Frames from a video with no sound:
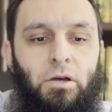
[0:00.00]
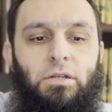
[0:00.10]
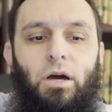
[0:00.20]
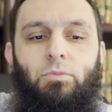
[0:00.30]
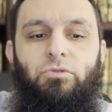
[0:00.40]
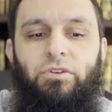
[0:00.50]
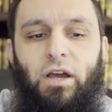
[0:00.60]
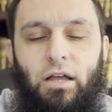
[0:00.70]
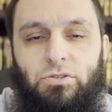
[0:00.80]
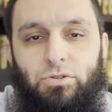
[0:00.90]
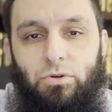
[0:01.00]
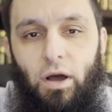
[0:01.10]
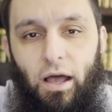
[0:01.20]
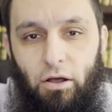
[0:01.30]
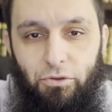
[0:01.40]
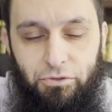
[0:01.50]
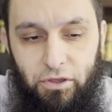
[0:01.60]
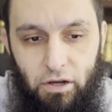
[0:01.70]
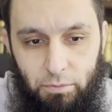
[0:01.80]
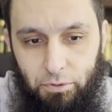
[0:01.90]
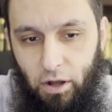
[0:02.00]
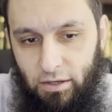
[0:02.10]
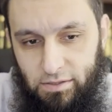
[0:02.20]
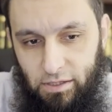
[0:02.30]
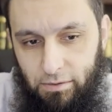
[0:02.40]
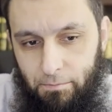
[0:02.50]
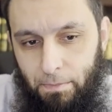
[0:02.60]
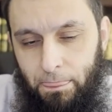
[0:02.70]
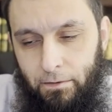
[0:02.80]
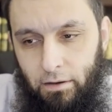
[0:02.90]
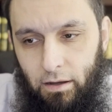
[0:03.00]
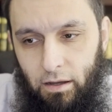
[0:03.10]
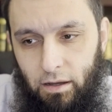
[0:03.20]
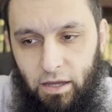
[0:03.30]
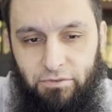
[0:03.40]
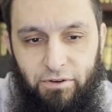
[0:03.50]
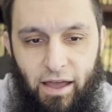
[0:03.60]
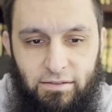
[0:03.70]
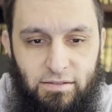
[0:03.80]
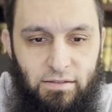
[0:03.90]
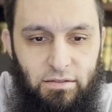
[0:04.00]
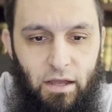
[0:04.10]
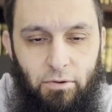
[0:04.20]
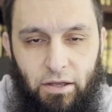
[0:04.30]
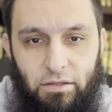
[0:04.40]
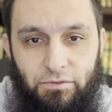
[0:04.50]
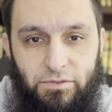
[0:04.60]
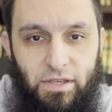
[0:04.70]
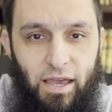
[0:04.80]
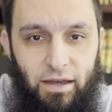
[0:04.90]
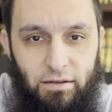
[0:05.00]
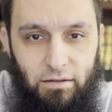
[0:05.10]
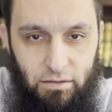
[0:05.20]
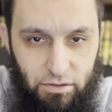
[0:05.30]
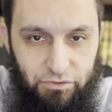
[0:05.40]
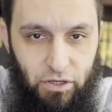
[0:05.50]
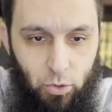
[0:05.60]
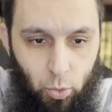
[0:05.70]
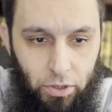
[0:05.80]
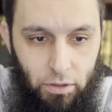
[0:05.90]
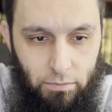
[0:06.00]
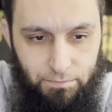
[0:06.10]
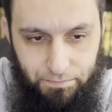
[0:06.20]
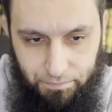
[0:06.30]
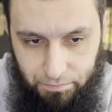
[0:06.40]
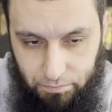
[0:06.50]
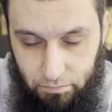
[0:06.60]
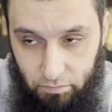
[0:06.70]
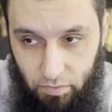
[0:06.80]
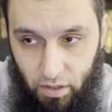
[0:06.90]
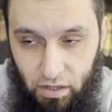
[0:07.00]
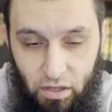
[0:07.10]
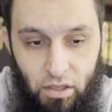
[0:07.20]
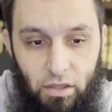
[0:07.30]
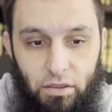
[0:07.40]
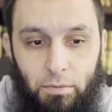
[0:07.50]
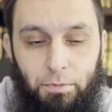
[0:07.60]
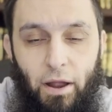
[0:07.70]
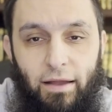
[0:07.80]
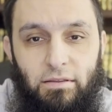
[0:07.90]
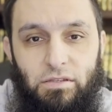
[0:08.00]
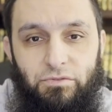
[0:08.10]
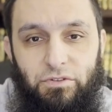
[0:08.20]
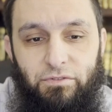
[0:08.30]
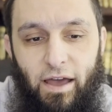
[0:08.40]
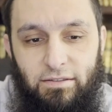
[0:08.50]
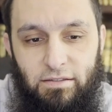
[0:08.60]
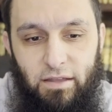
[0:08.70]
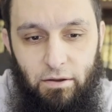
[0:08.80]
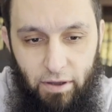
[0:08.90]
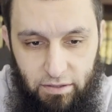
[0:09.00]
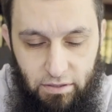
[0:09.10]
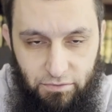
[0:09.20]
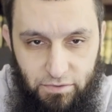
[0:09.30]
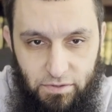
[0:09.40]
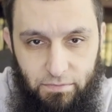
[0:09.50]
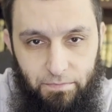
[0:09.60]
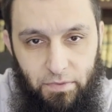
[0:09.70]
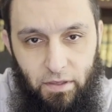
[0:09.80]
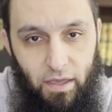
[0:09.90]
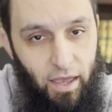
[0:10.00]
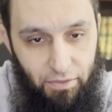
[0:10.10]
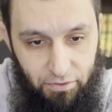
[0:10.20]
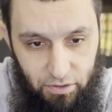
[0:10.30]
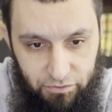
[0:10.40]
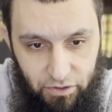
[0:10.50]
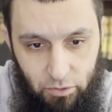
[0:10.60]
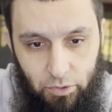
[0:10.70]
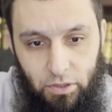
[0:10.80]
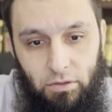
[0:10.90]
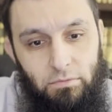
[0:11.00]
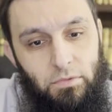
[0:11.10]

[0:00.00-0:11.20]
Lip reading: Now, moving on to healthcare proxy, advance directives and living will. The practice of advance directives and the living will